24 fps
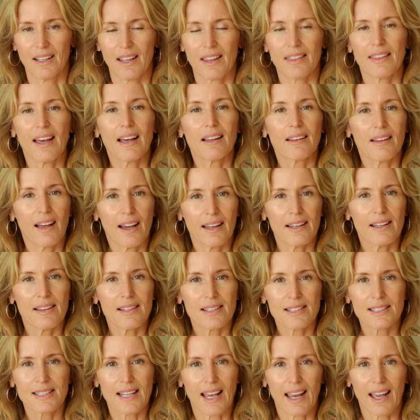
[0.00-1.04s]
That line in
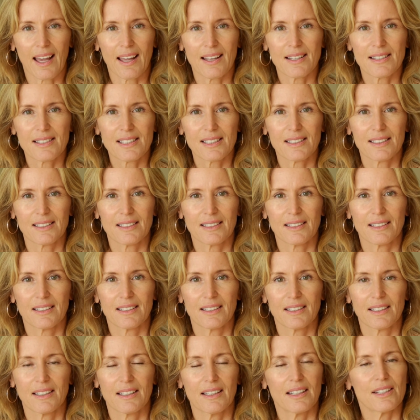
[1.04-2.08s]
the sand,
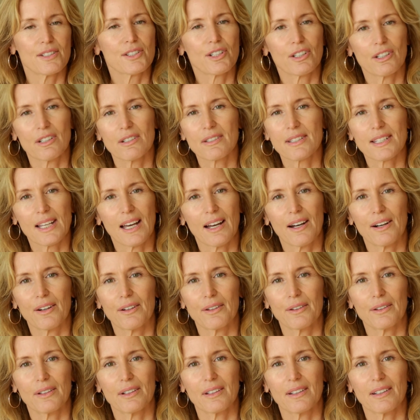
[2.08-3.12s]
it turns
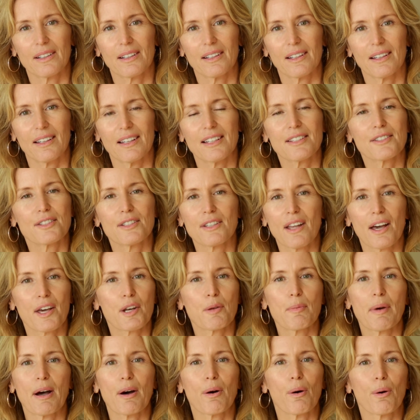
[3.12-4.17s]
out it's not
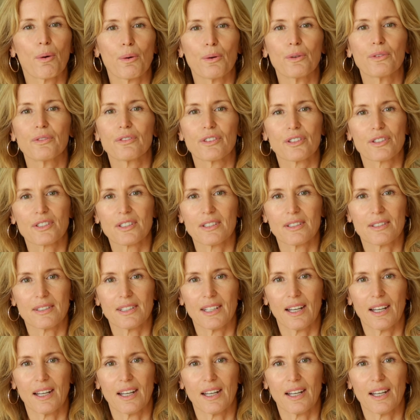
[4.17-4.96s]
about old versus